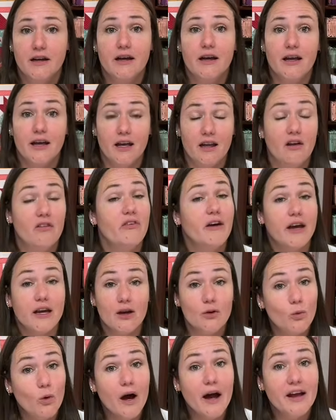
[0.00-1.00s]
And if I
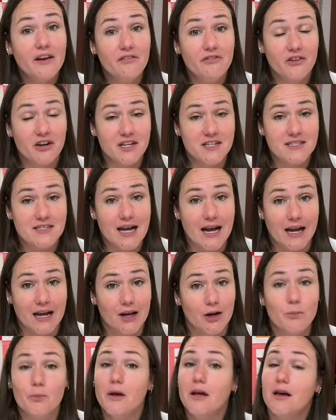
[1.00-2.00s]
can whine for a
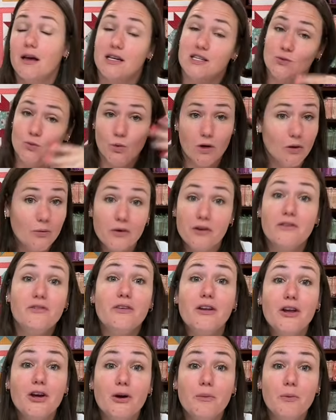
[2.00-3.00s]
second, because what would a
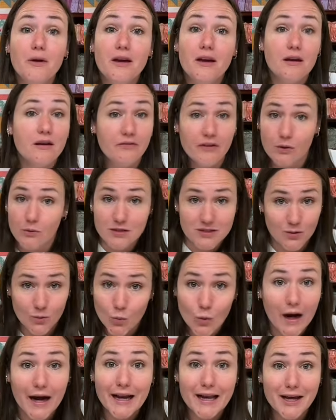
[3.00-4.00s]
video be if I wasn't
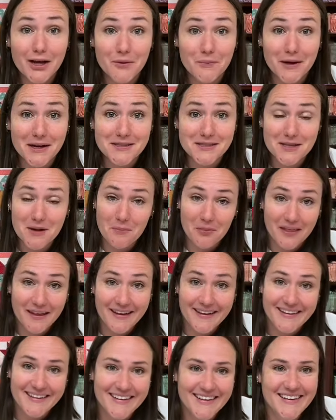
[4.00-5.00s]
whining about
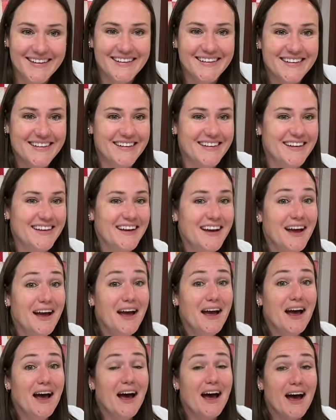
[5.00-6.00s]
something?
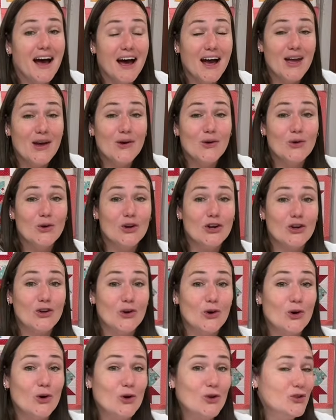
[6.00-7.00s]
I ordered
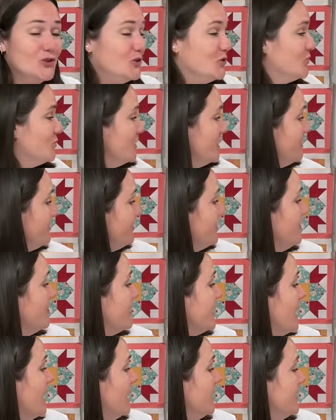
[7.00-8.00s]
a whole new refill
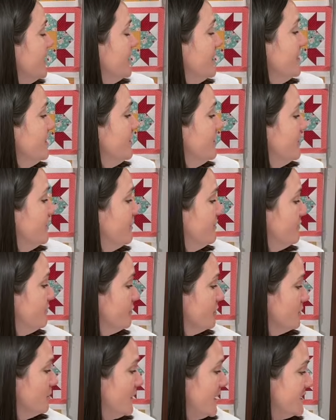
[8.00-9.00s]
gallon
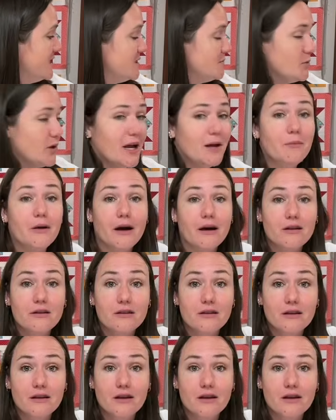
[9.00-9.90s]
for my spray bottle,